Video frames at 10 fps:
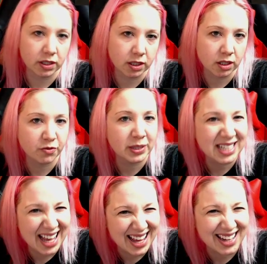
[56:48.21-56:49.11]
They could have made the
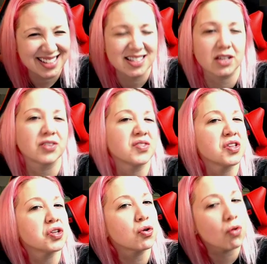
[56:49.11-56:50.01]
edits, they could have did
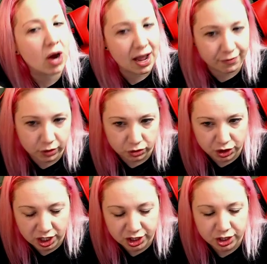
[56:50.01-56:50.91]
the graphical
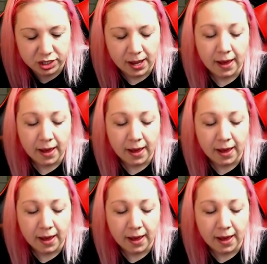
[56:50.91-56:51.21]
changes.